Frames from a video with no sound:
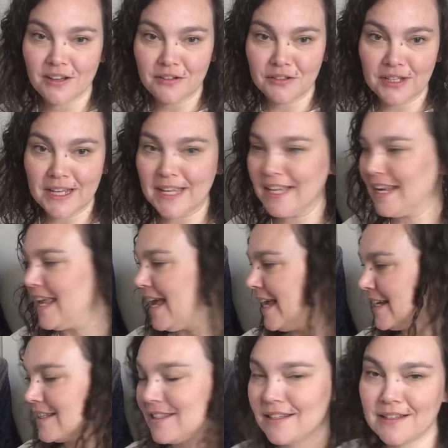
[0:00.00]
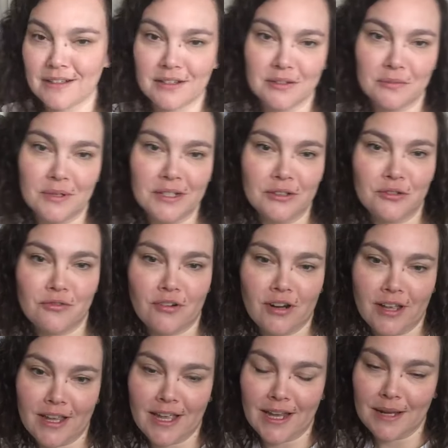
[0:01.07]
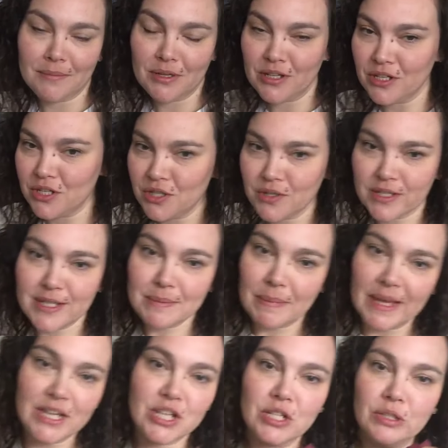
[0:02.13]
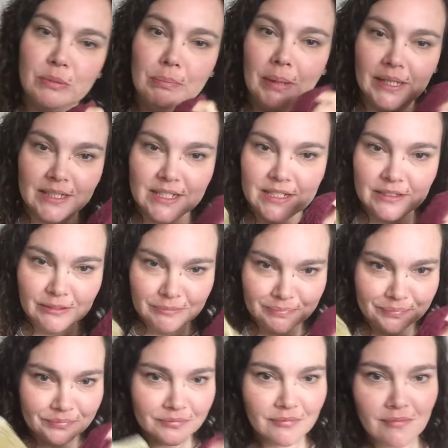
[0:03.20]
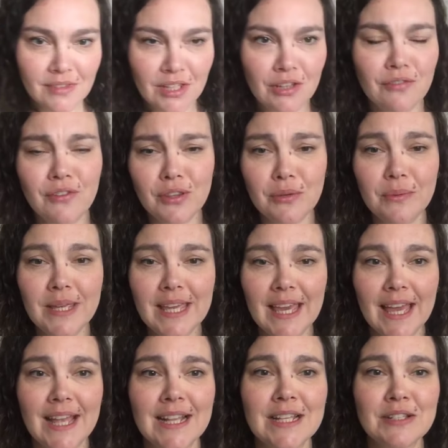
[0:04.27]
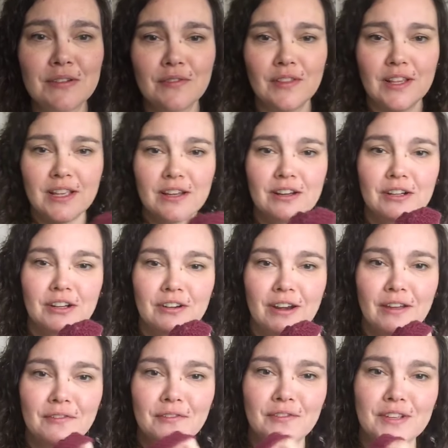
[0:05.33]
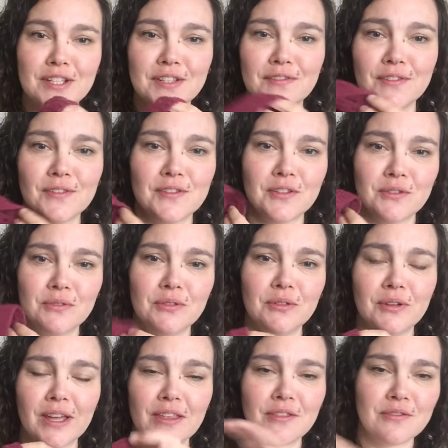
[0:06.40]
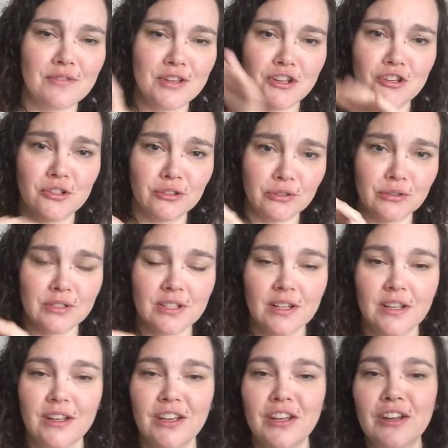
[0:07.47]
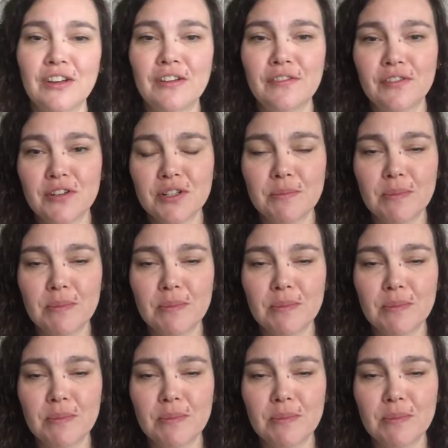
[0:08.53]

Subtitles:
Only Connect and Wild Rye. And I'm going to do a special bundle for the weekend of the Yarncraft Festival. So you'll get three shawls for a